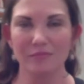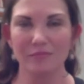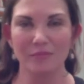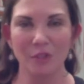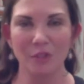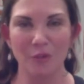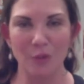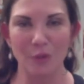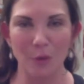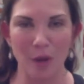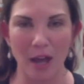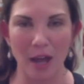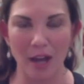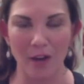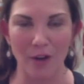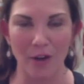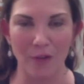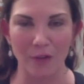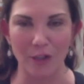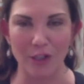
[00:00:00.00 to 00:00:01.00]
I don't
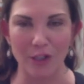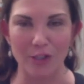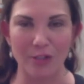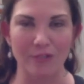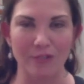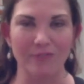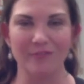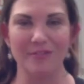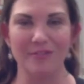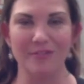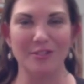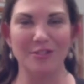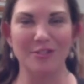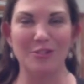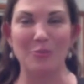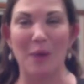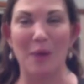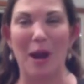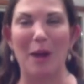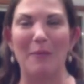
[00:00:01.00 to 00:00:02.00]
know if I can
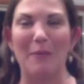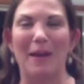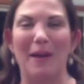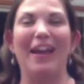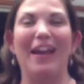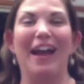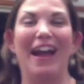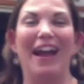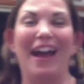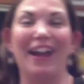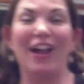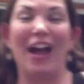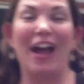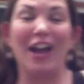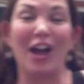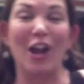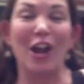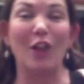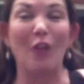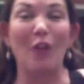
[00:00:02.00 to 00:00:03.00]
swear, but I
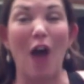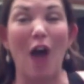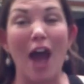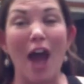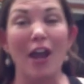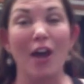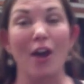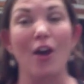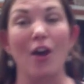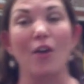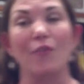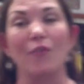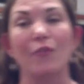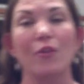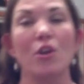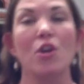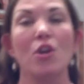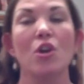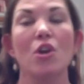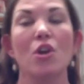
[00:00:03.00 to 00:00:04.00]
got a lot of
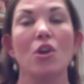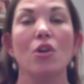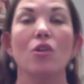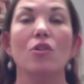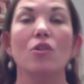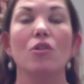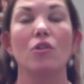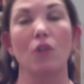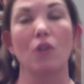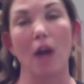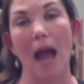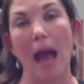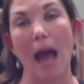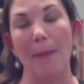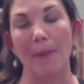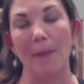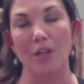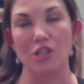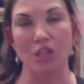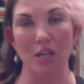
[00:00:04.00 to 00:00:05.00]
crap
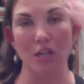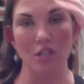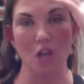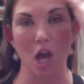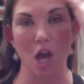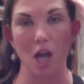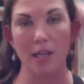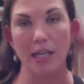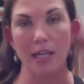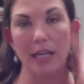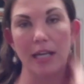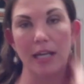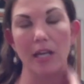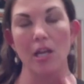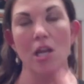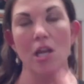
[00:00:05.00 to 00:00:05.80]
and shit talking.